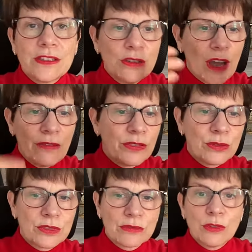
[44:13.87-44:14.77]
You have
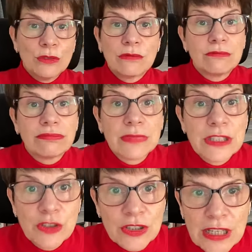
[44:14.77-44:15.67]
those, oh, it's
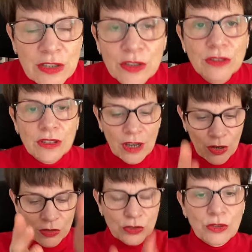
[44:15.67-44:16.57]
just as good
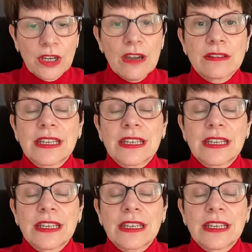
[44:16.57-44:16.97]
on the card.